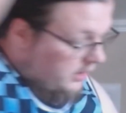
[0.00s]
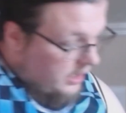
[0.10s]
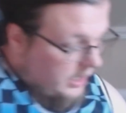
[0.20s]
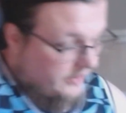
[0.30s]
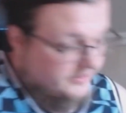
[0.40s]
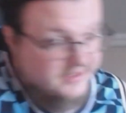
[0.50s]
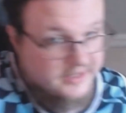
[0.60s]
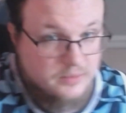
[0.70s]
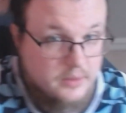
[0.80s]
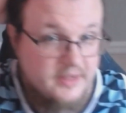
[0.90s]
This
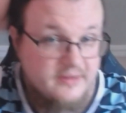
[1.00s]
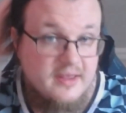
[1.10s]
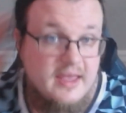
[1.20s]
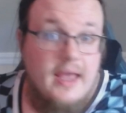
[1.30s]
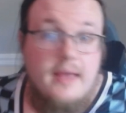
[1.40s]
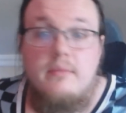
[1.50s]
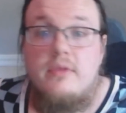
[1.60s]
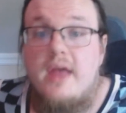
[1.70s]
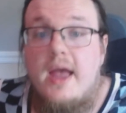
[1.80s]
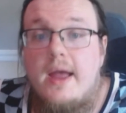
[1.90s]
next one is a game
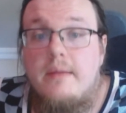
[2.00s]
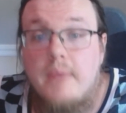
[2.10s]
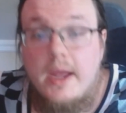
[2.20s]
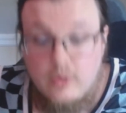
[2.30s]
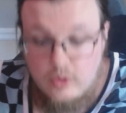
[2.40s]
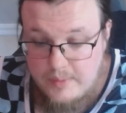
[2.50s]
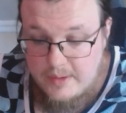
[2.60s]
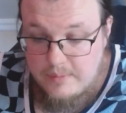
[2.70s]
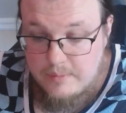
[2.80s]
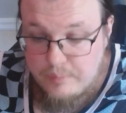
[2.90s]
that my group
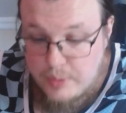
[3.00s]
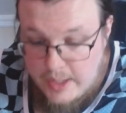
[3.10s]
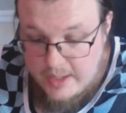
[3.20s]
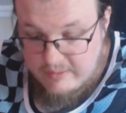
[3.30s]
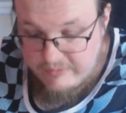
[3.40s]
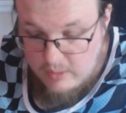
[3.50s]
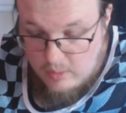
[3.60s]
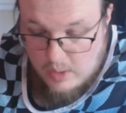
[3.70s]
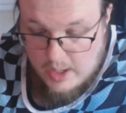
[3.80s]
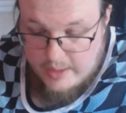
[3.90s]
had been playing for a
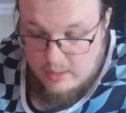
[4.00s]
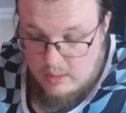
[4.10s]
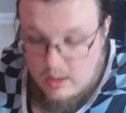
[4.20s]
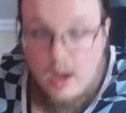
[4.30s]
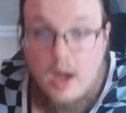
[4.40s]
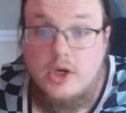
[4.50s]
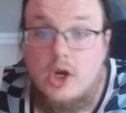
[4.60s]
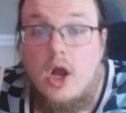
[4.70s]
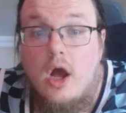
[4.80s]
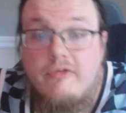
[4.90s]
while on
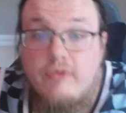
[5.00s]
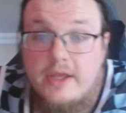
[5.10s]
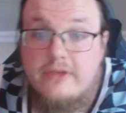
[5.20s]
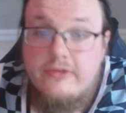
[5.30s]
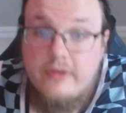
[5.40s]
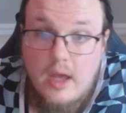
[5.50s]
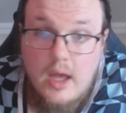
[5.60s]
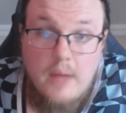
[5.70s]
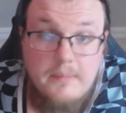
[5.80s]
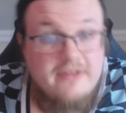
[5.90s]
our off weeks.
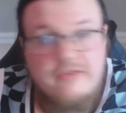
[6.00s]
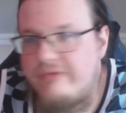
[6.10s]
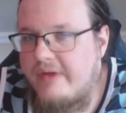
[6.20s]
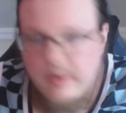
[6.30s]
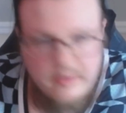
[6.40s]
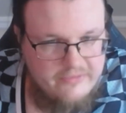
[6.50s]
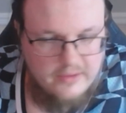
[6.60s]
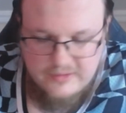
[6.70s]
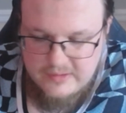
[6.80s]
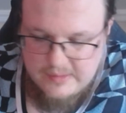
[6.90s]
It's a very fun
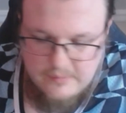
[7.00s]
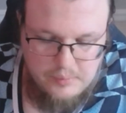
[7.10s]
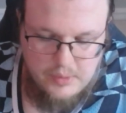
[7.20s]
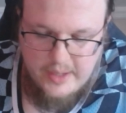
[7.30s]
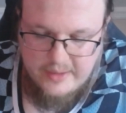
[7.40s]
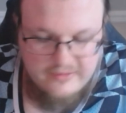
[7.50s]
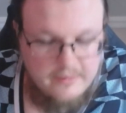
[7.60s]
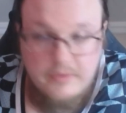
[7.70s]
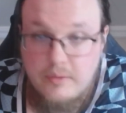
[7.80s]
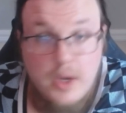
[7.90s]
system to play. It's
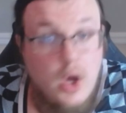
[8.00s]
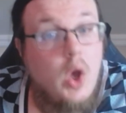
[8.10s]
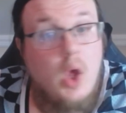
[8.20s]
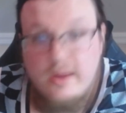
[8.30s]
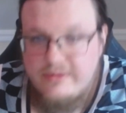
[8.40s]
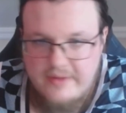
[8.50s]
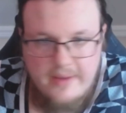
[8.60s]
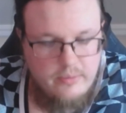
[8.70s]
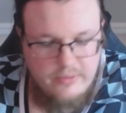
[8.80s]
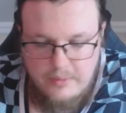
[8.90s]
something that we all at the
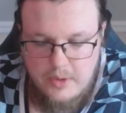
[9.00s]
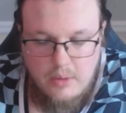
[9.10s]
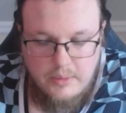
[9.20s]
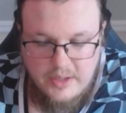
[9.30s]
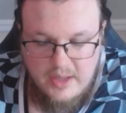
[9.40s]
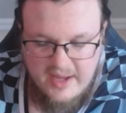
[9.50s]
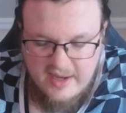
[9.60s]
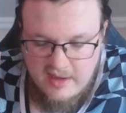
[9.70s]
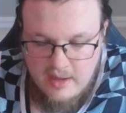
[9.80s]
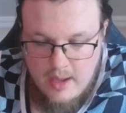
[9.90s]
table that we all really
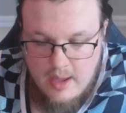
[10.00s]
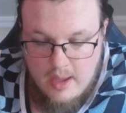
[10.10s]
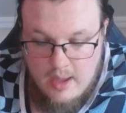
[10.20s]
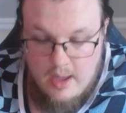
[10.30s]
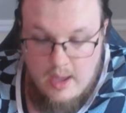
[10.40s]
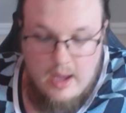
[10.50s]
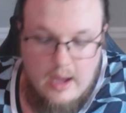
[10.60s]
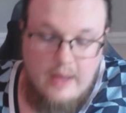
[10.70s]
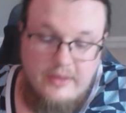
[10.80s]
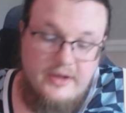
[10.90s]
like.
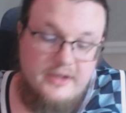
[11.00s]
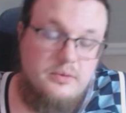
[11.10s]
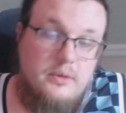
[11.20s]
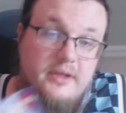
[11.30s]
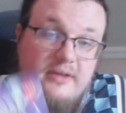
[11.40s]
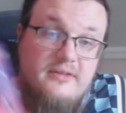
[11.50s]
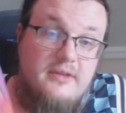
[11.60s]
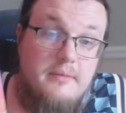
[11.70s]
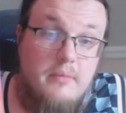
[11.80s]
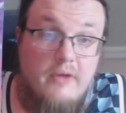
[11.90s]
The next one is
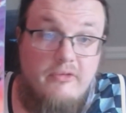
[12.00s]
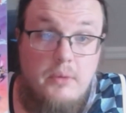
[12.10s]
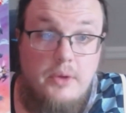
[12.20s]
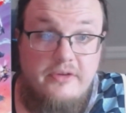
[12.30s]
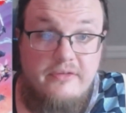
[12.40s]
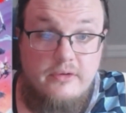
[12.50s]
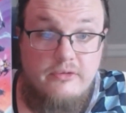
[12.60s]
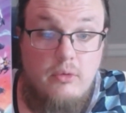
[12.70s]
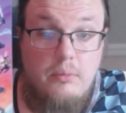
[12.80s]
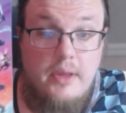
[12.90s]
the Marvel Multiverse
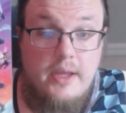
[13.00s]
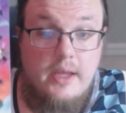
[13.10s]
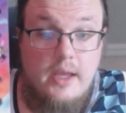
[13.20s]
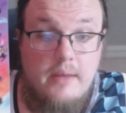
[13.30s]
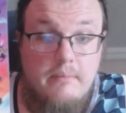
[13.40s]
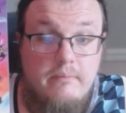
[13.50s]
role playing game.